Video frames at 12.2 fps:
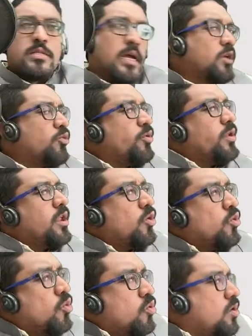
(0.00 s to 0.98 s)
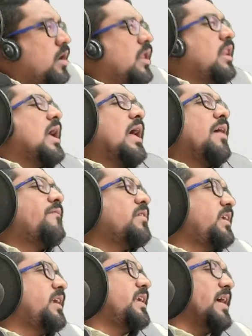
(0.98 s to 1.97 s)
that too in a local
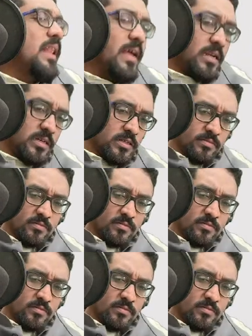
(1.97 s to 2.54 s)
Awadhi dialect